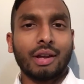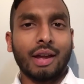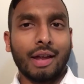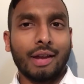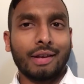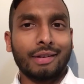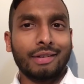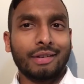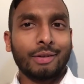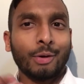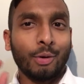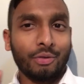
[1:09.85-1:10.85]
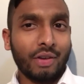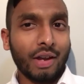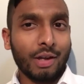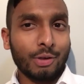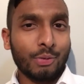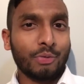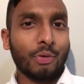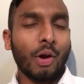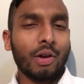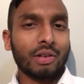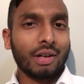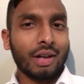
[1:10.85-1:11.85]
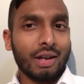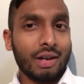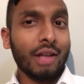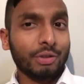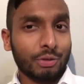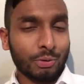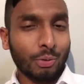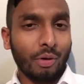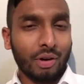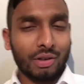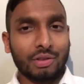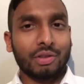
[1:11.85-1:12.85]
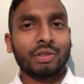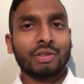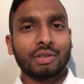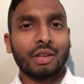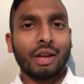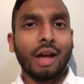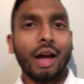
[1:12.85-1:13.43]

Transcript: and over here you've got another two oranges.